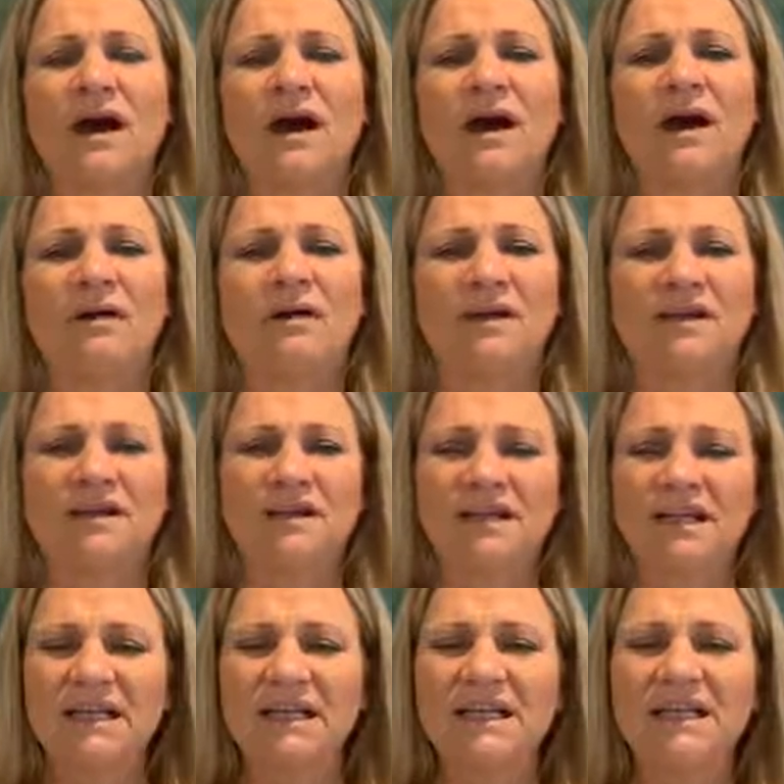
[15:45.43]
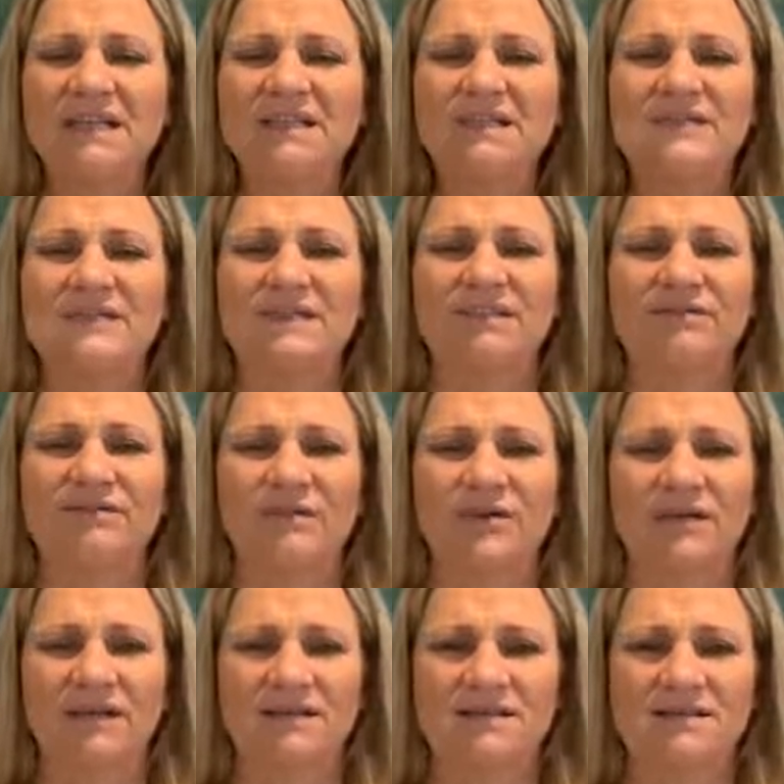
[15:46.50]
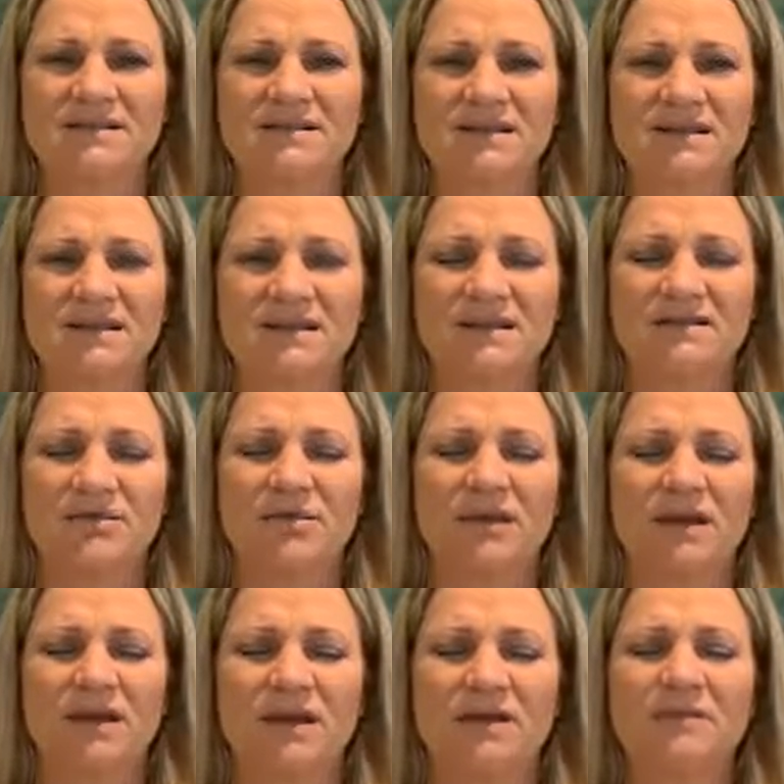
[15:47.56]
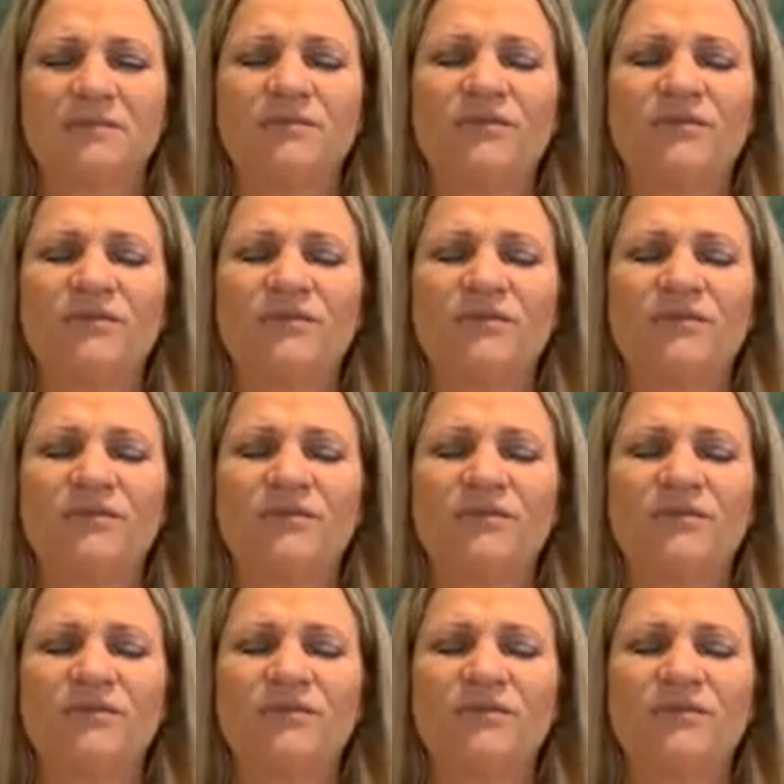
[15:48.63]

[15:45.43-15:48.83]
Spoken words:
it cleans it for us so that it